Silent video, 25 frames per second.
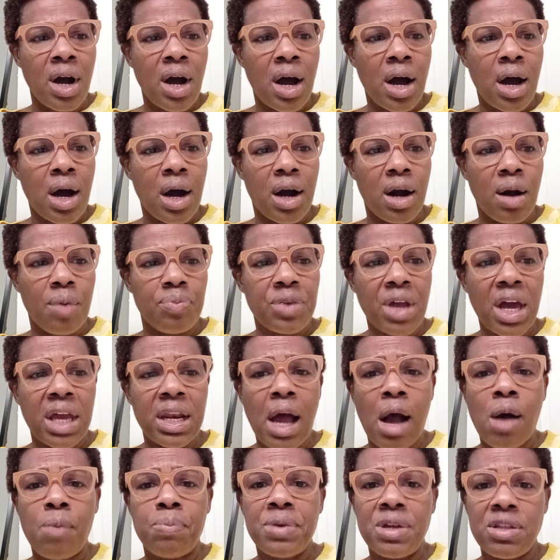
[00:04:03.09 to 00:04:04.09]

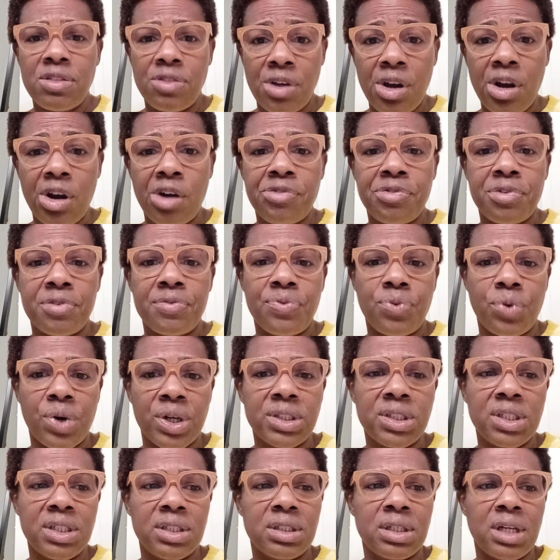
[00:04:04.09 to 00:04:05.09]
And I'll be there for
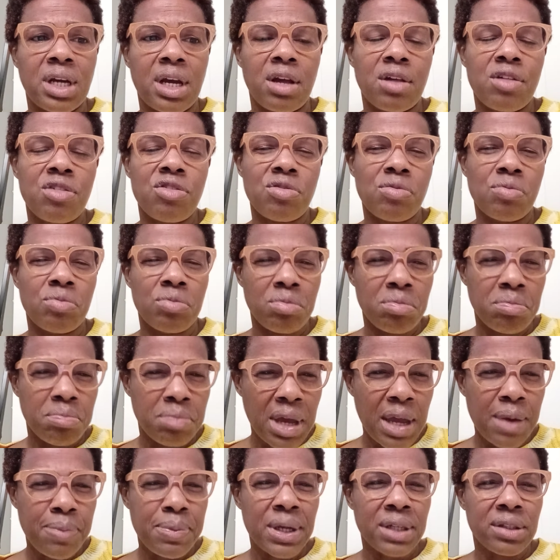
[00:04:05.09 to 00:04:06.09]
14 days,
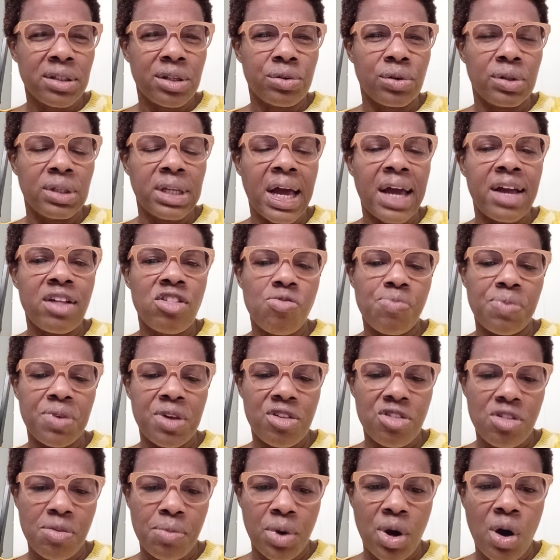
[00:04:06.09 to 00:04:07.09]
maybe a little less,
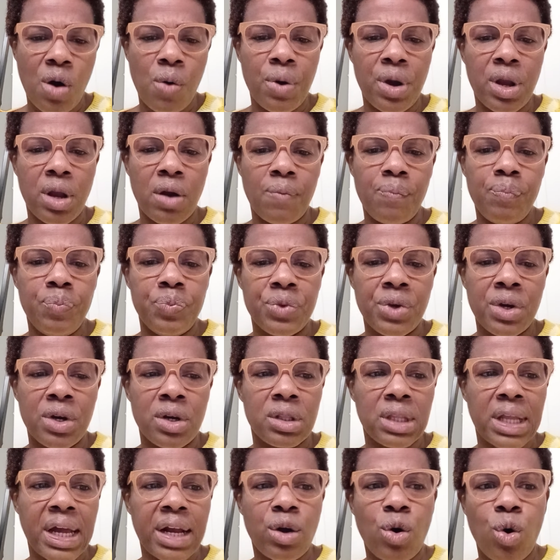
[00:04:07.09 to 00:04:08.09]
because I'm going
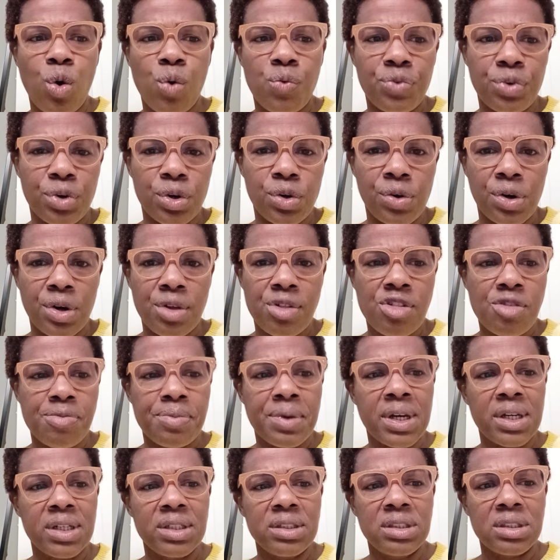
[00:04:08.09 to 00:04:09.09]
like over
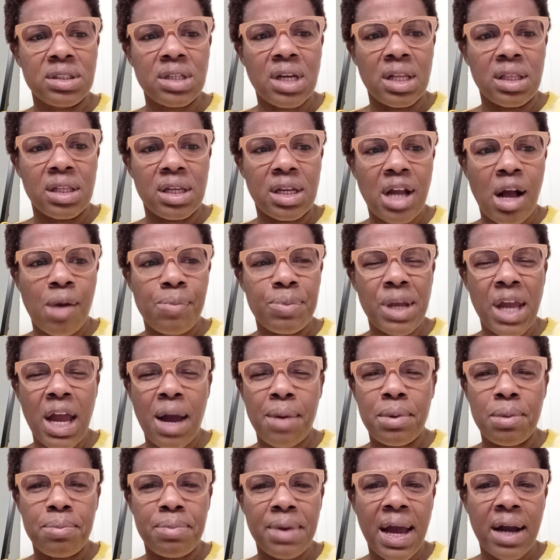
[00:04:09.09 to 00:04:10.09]
Christmas, and then I'll be
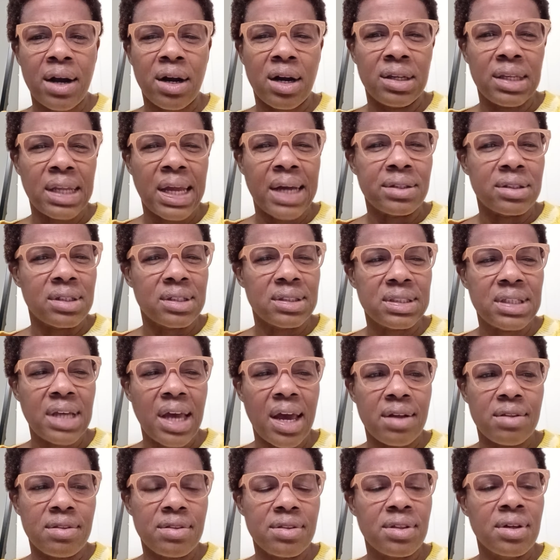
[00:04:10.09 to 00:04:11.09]
coming back on like the
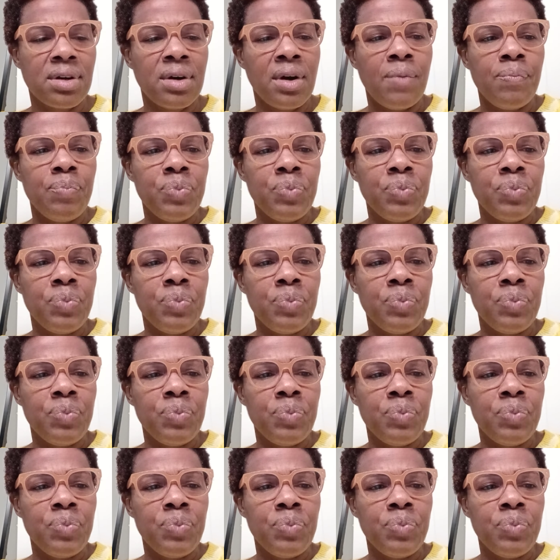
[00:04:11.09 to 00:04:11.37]
10th.